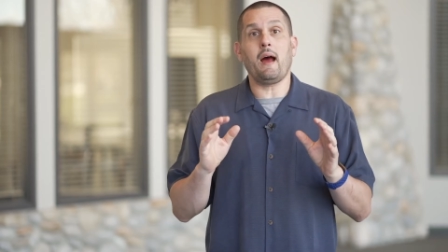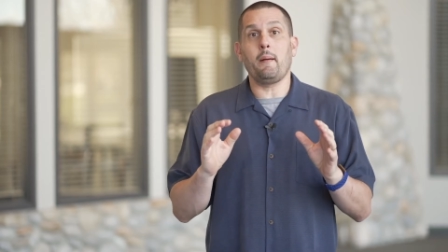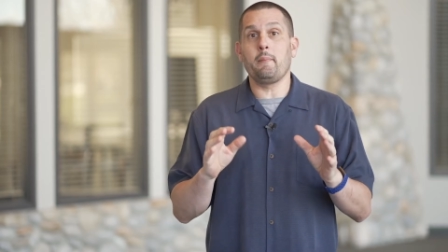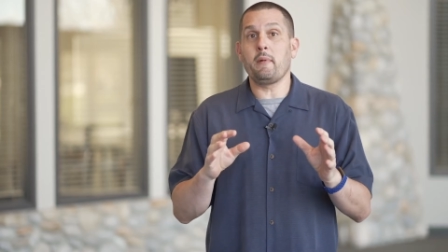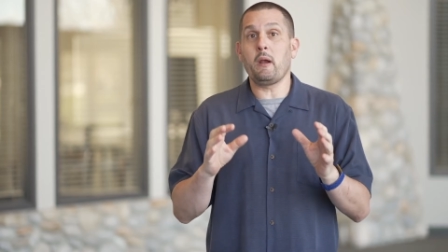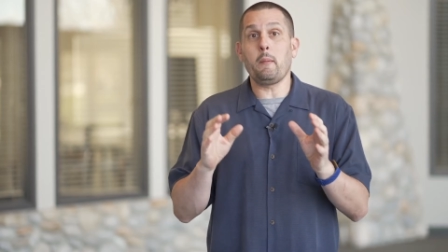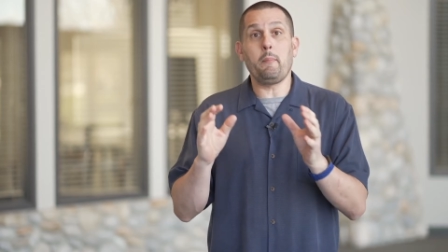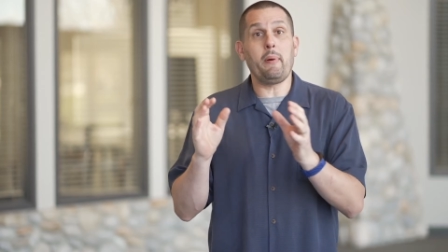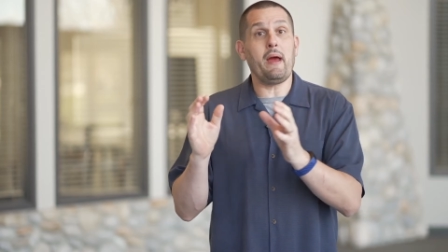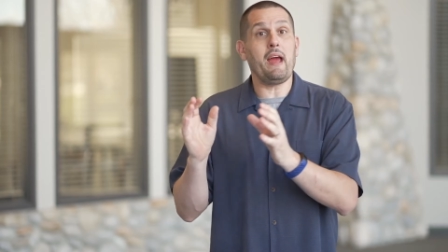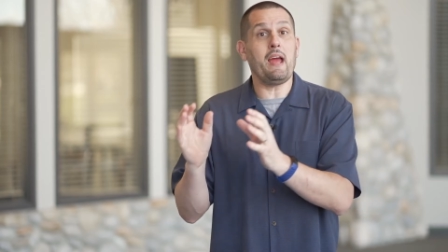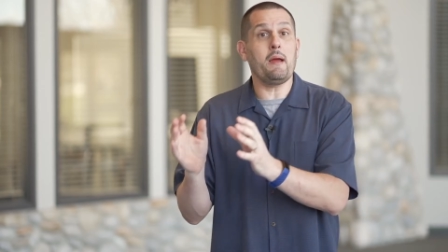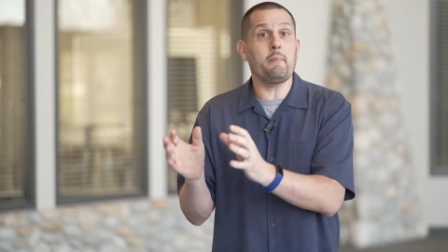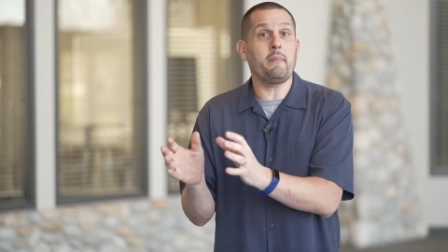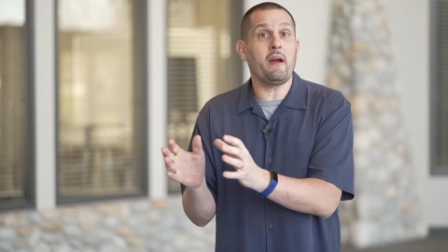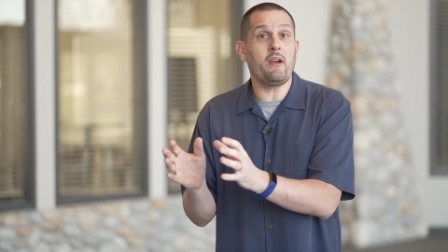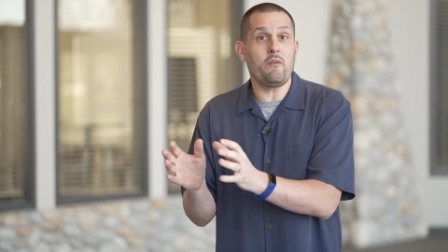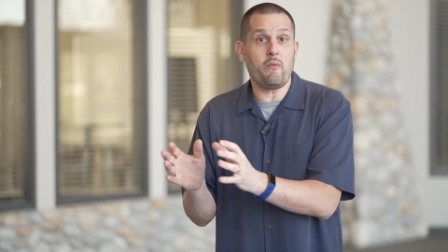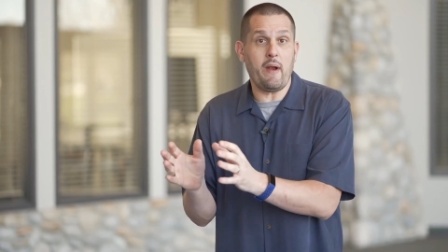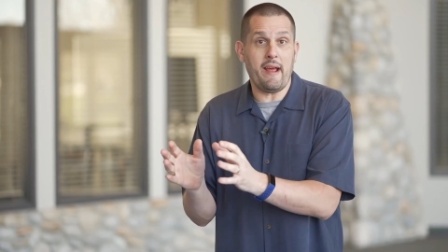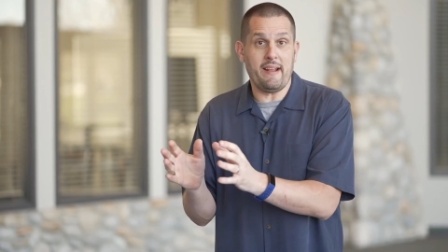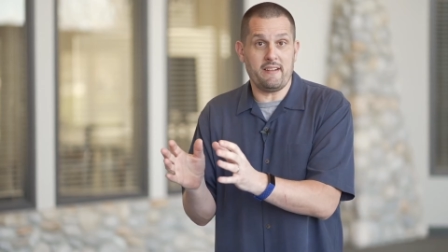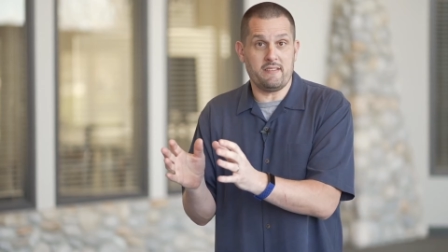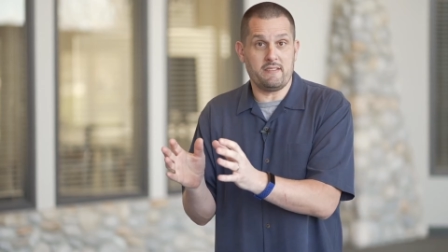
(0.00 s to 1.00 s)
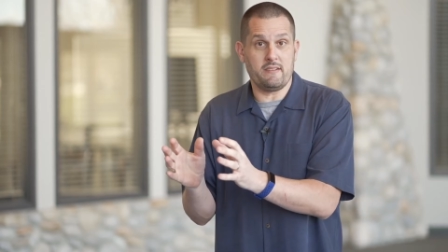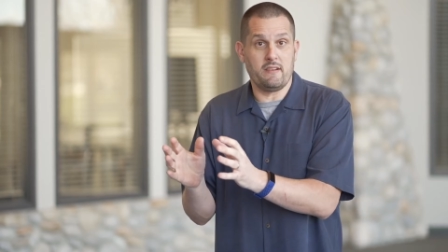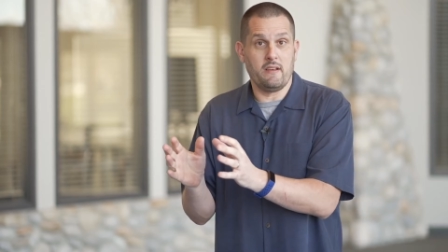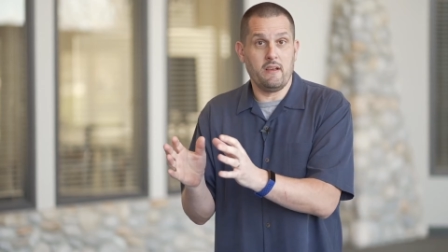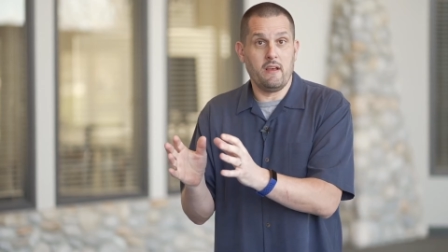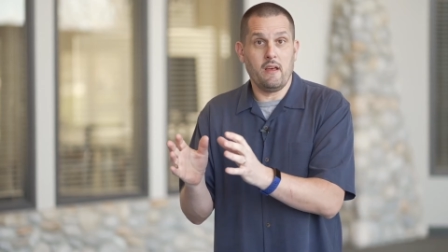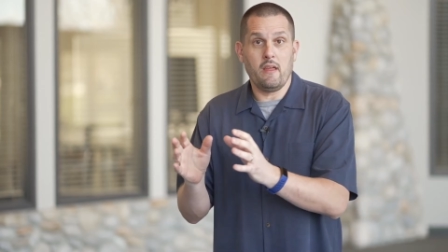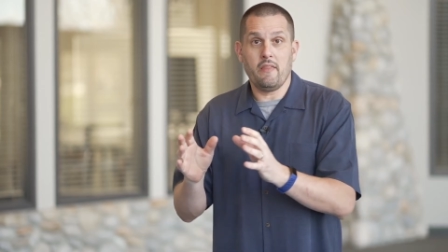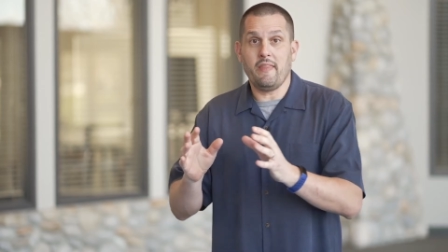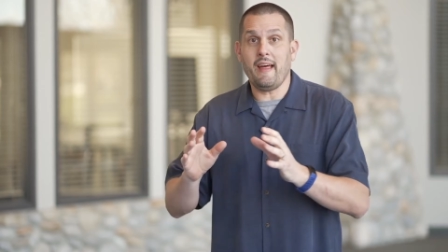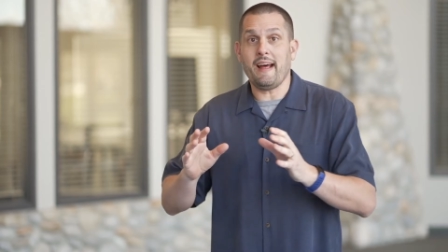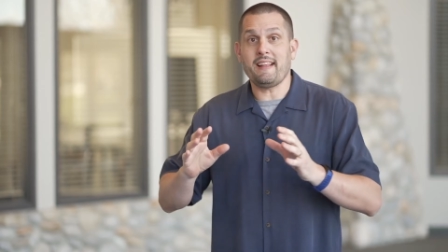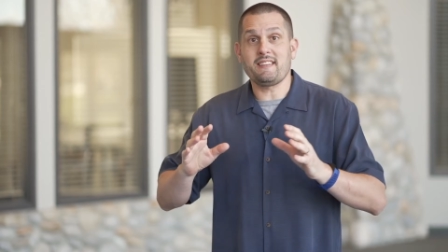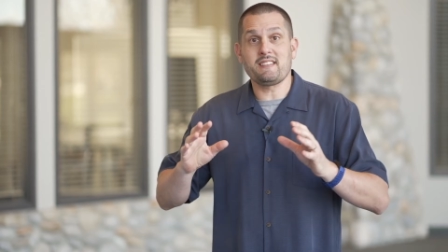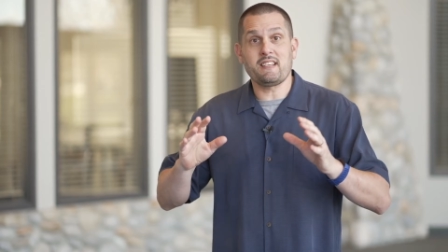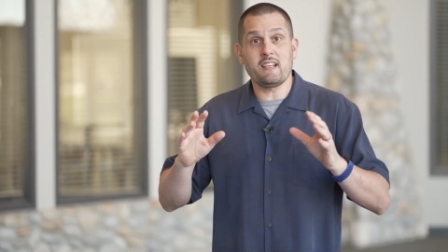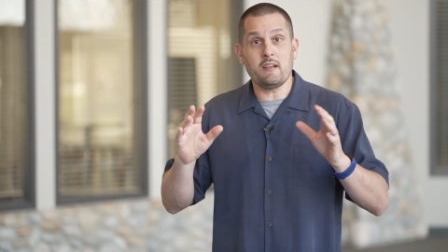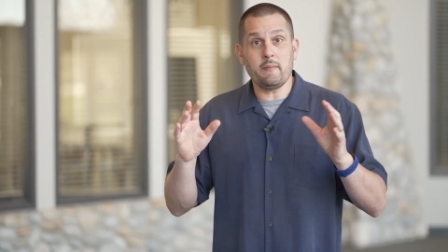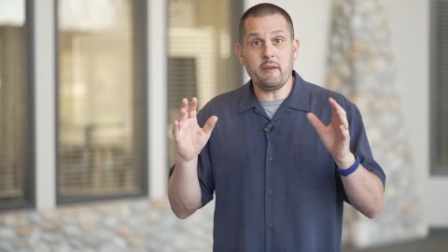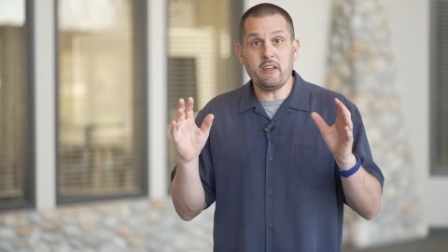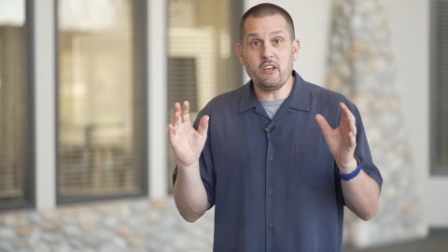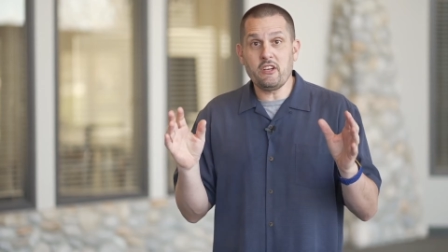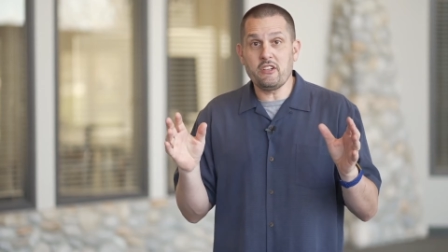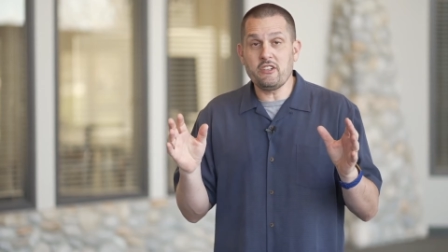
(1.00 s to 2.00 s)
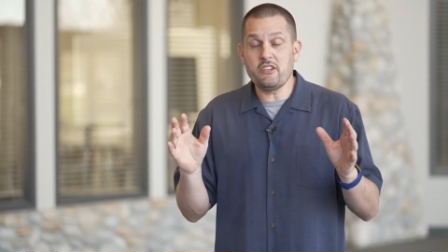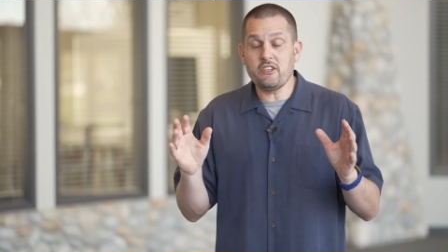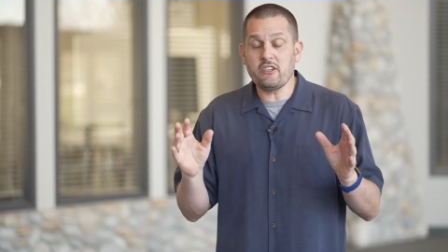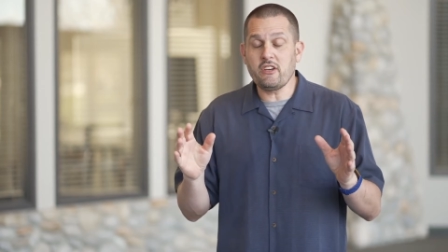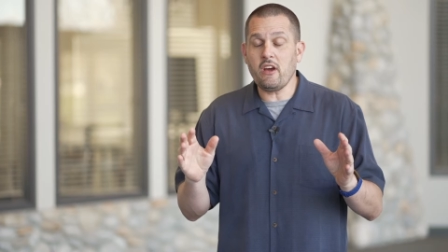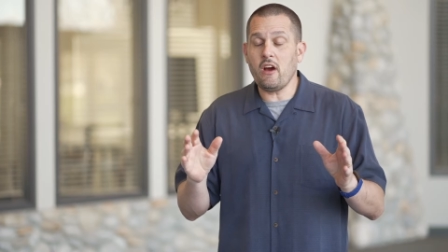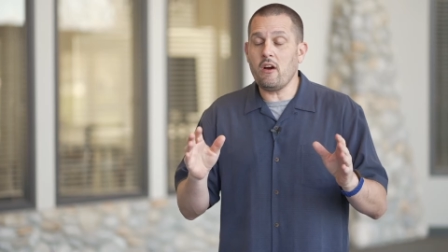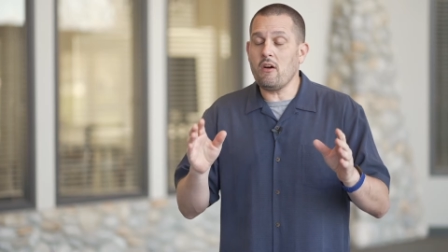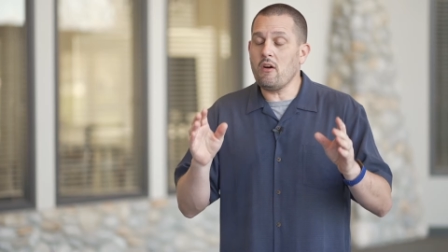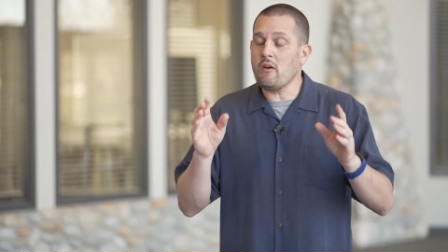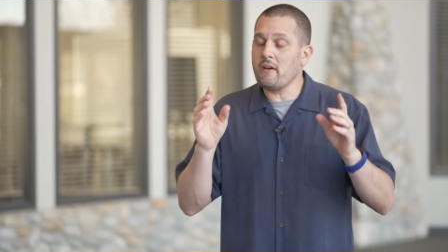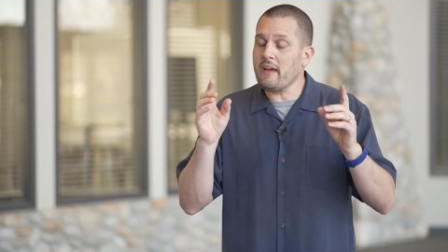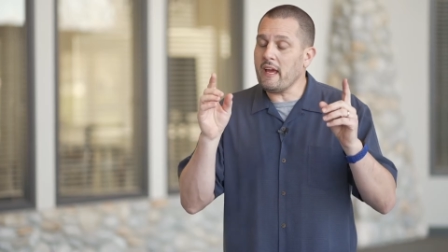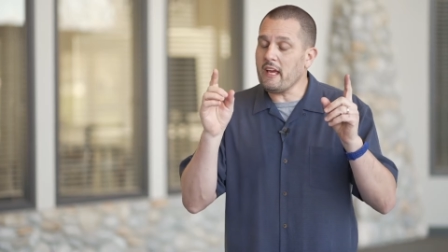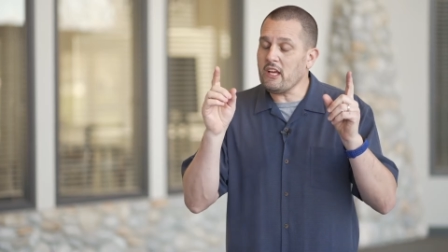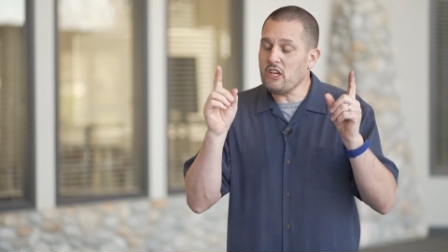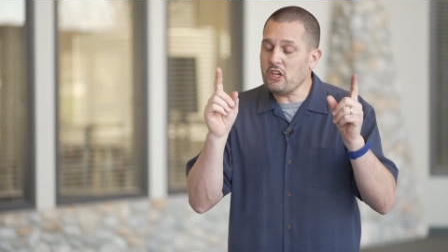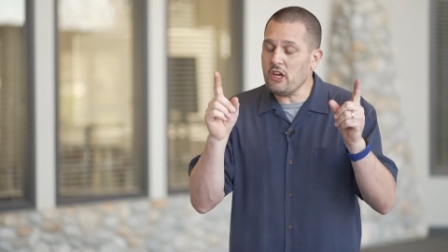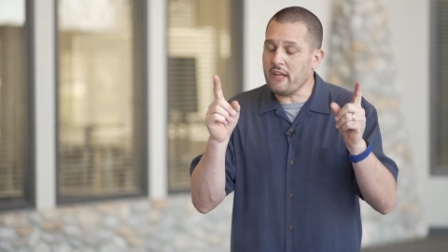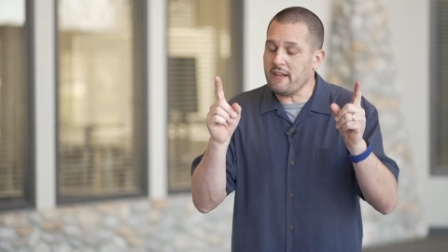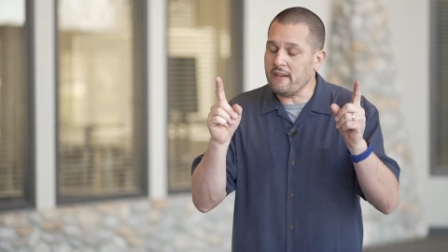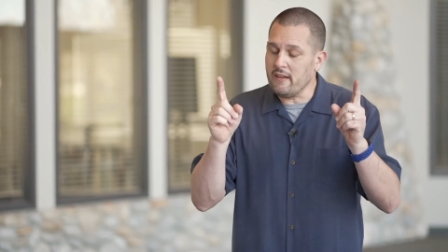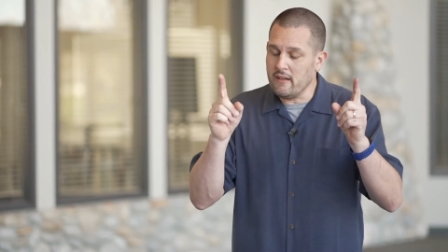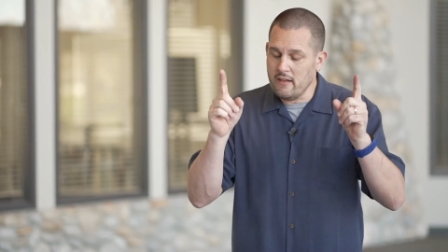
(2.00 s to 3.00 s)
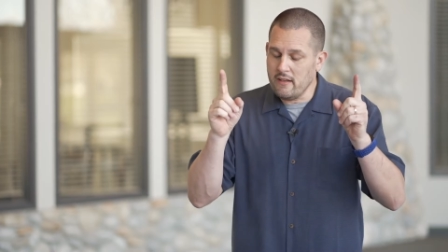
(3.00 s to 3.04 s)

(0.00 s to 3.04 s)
I'm gonna pay my rent. That's gonna be good to go. Okay, good.